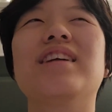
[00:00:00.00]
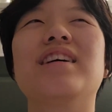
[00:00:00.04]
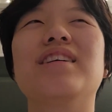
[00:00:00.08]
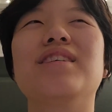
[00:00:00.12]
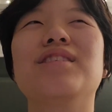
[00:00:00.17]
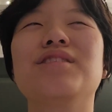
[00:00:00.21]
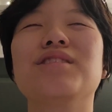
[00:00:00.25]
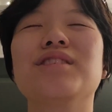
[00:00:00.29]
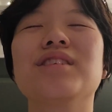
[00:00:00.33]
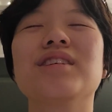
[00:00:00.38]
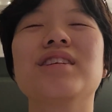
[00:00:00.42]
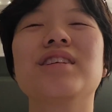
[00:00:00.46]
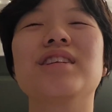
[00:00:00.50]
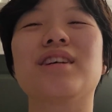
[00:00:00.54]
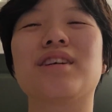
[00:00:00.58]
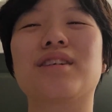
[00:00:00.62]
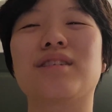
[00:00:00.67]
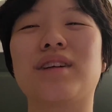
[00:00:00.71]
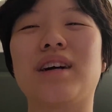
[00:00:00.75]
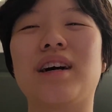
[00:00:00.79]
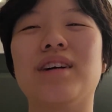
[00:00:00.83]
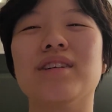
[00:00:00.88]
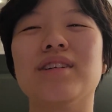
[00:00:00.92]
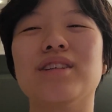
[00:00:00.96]
and usually the
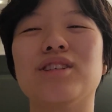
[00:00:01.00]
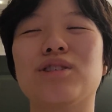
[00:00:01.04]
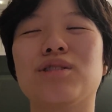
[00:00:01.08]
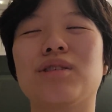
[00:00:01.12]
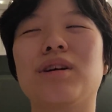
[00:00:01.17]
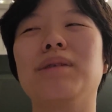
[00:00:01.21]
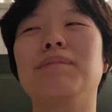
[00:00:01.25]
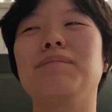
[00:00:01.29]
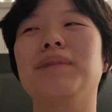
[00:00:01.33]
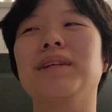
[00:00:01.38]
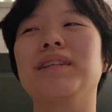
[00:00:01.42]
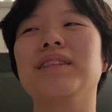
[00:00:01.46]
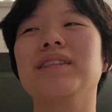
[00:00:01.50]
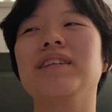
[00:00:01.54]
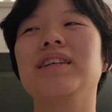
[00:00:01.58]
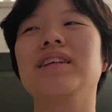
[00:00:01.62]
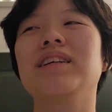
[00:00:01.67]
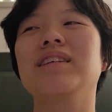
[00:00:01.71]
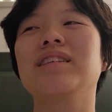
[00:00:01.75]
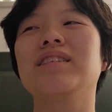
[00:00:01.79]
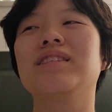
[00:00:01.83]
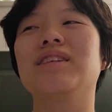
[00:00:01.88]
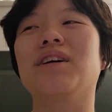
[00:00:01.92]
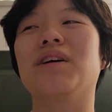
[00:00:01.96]
crowd is quite
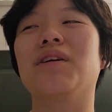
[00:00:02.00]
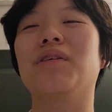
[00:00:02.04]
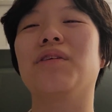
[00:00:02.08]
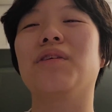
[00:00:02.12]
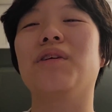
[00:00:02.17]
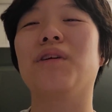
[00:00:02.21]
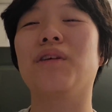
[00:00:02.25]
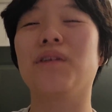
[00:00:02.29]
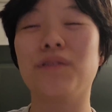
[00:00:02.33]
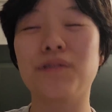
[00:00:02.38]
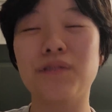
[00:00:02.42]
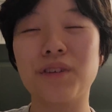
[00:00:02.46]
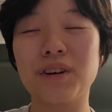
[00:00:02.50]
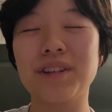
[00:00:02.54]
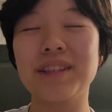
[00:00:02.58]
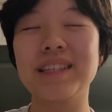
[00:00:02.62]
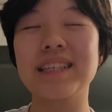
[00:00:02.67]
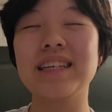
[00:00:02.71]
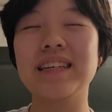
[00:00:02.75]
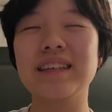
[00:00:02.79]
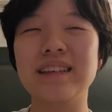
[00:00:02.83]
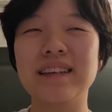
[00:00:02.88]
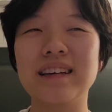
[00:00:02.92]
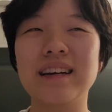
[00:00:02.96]
busy, so
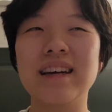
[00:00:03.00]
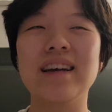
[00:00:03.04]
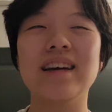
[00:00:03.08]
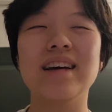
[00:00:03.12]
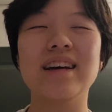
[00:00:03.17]
hopefully